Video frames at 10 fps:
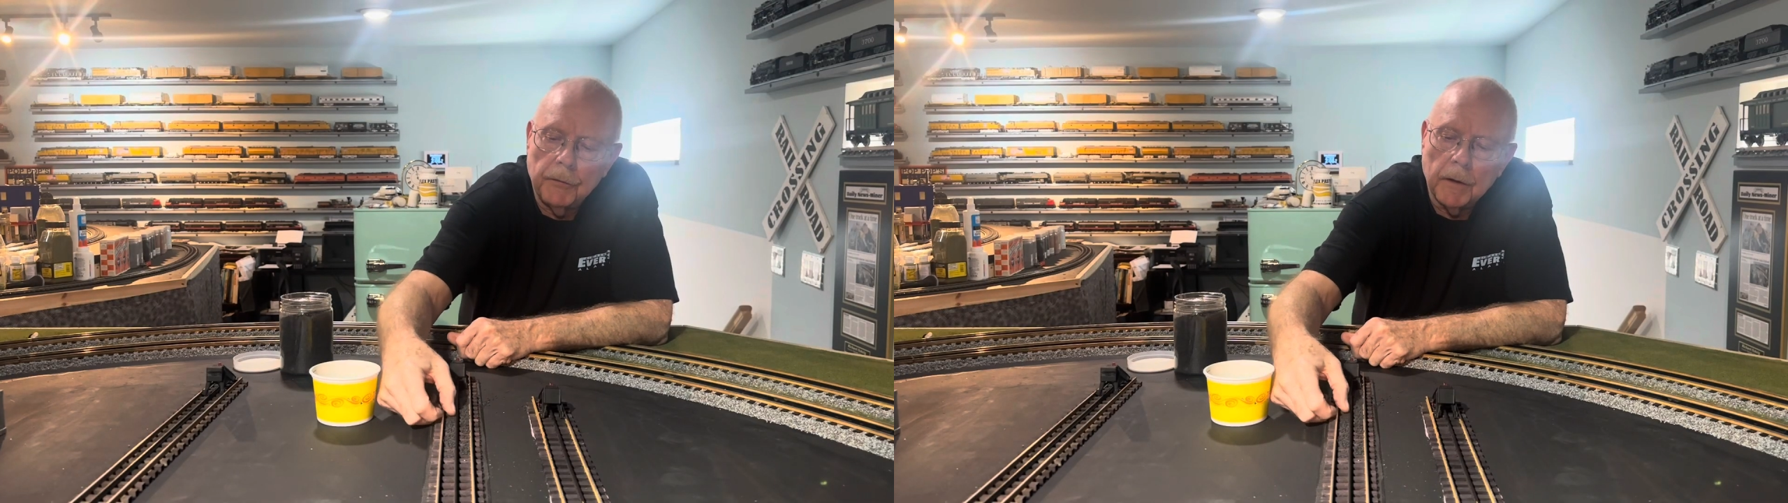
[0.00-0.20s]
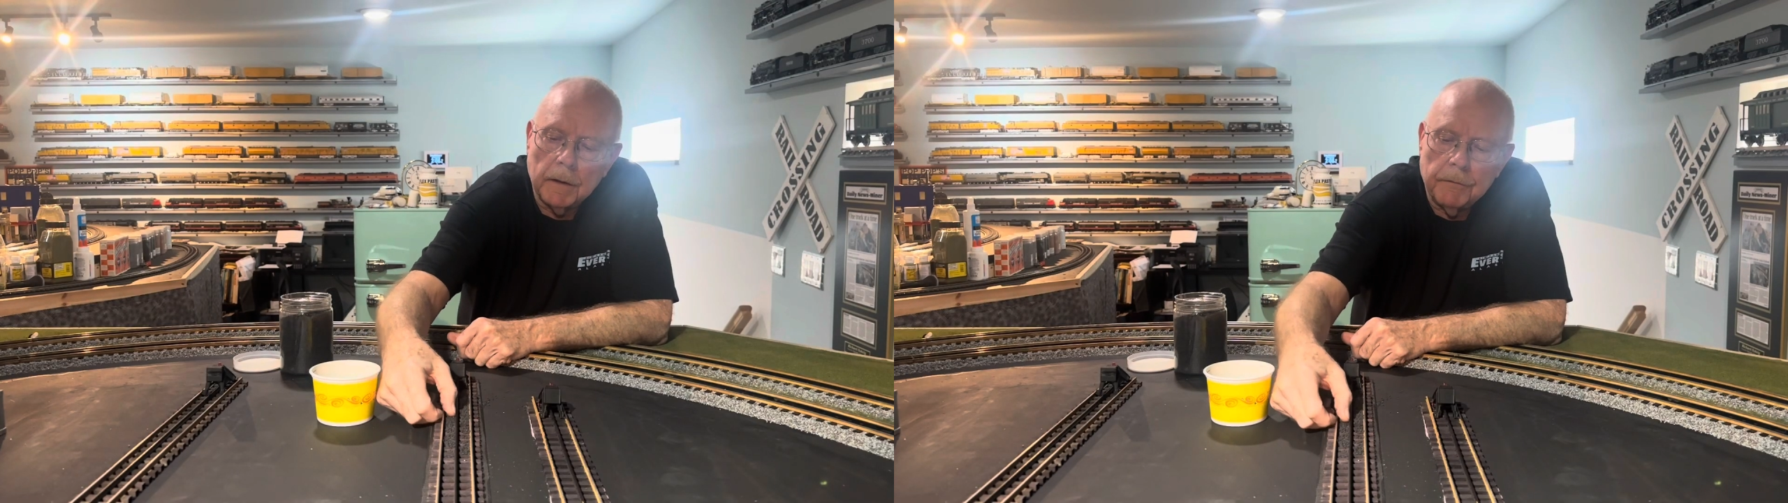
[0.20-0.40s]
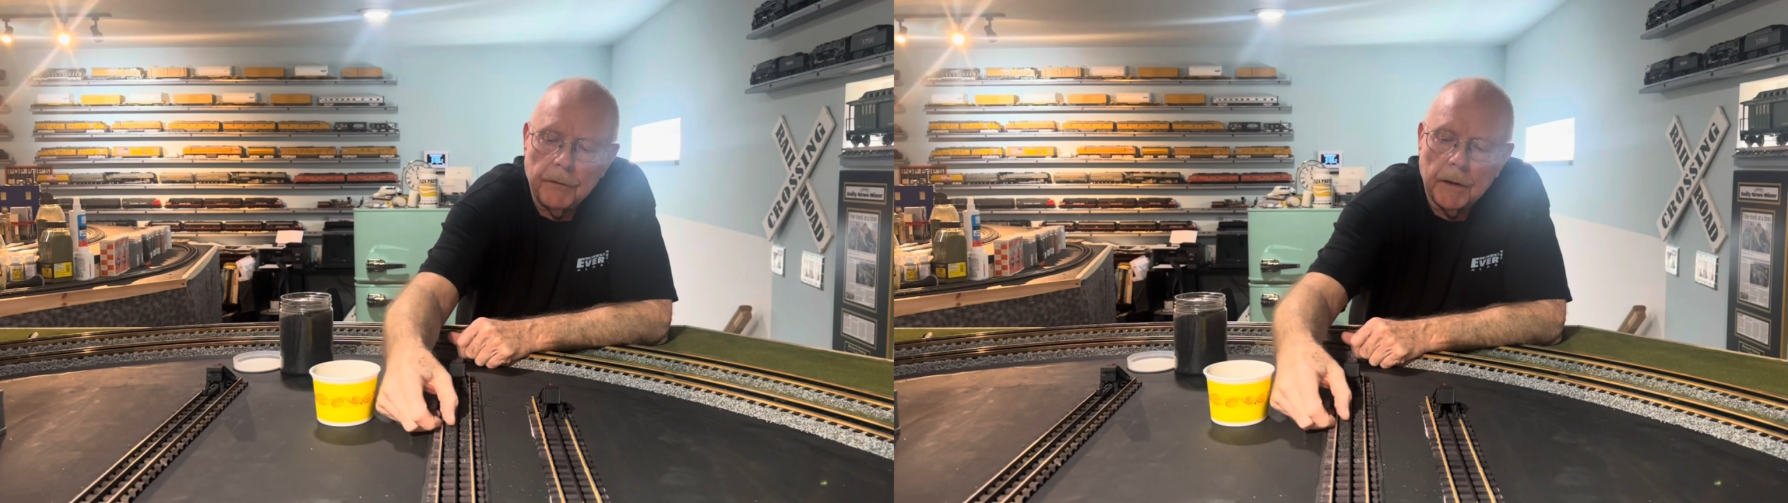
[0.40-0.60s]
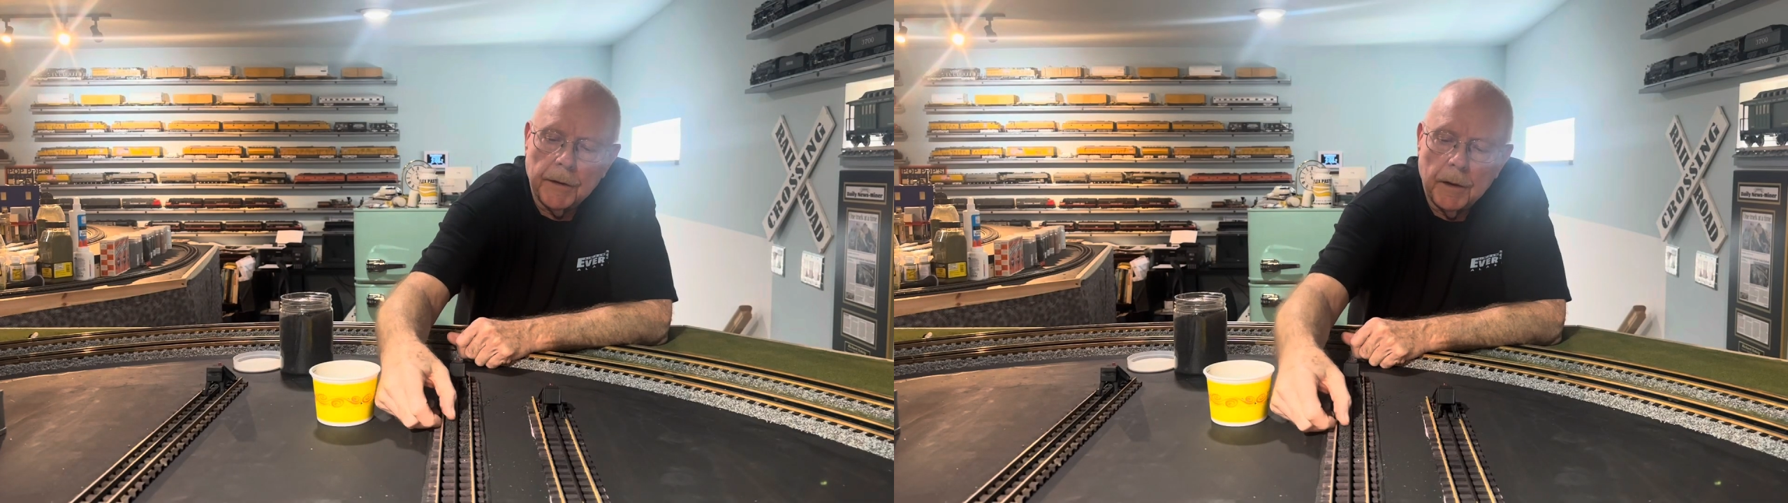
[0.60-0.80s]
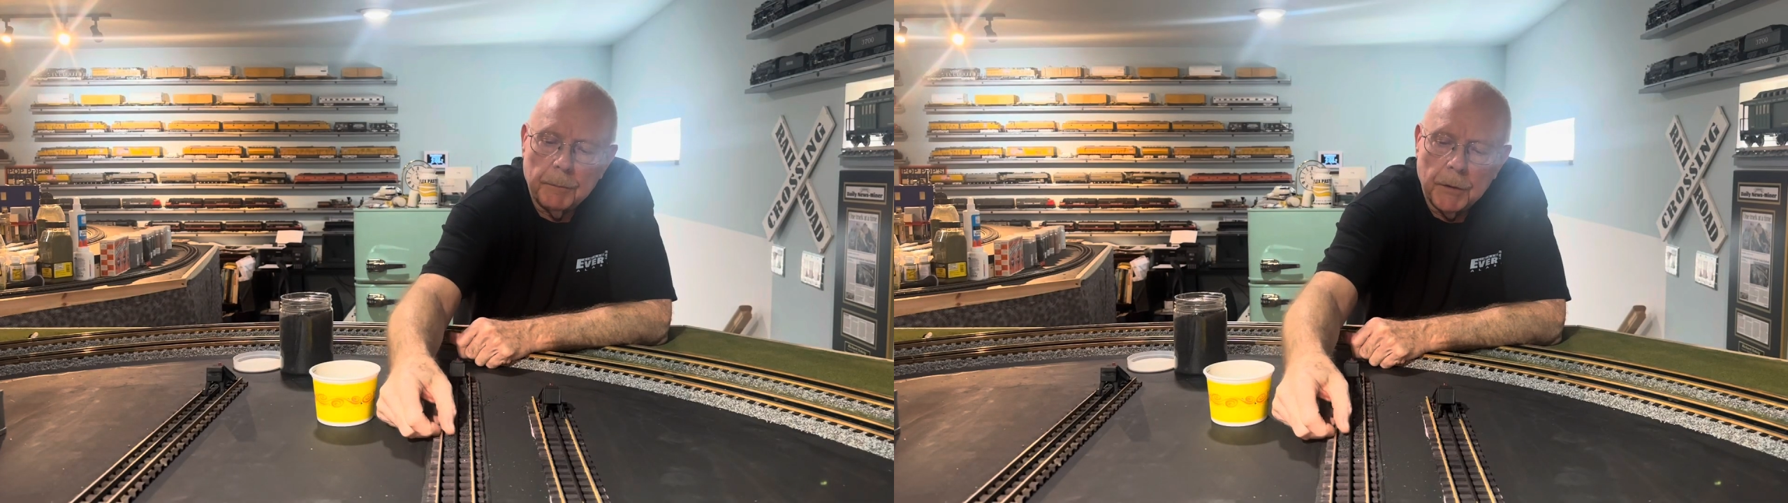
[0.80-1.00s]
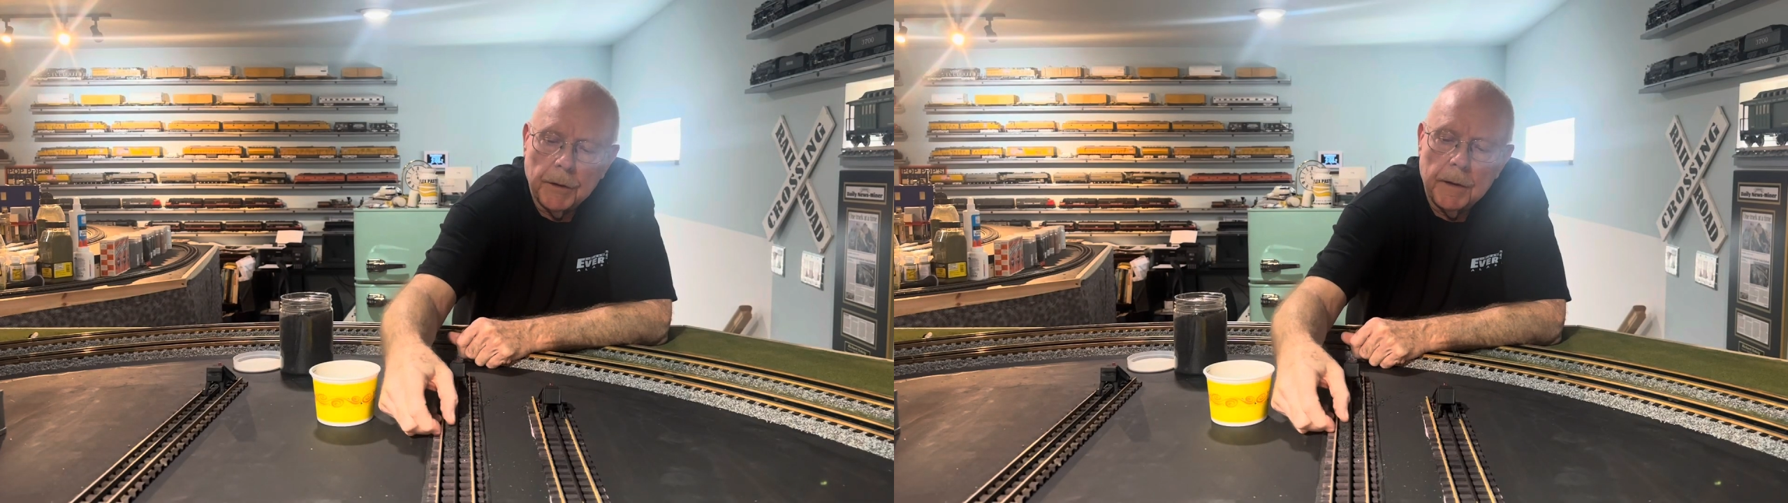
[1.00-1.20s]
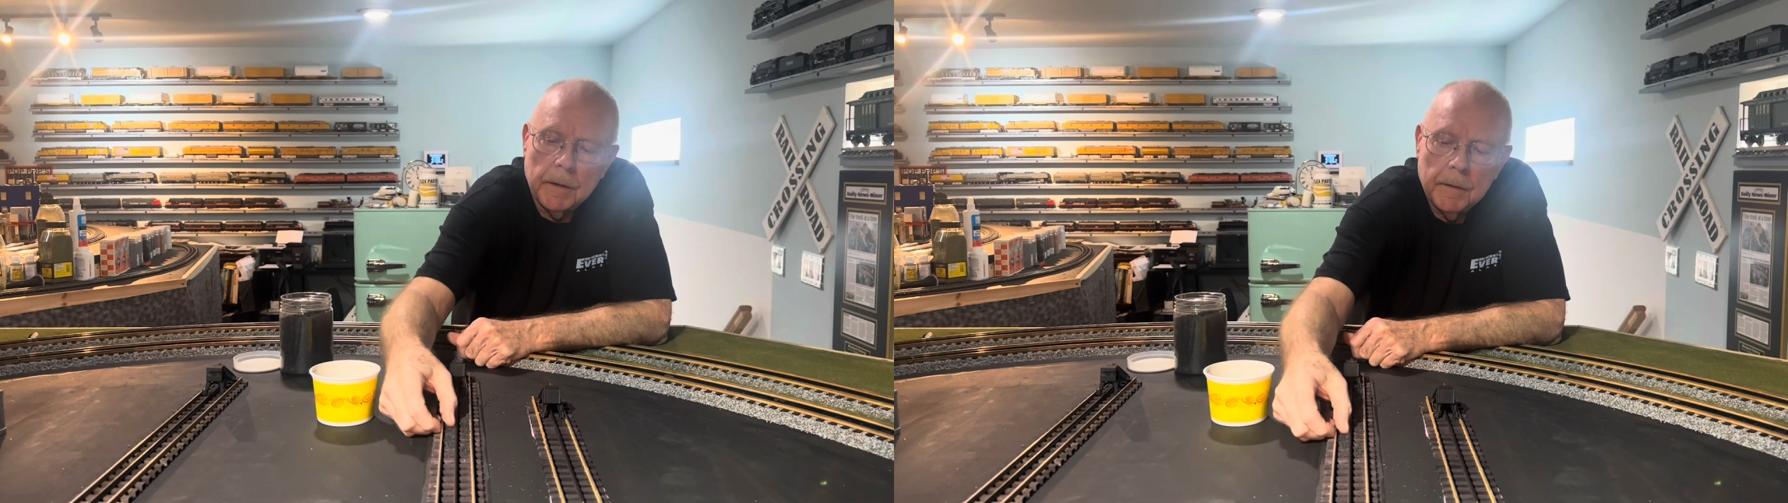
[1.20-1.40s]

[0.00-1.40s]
really fill it up good.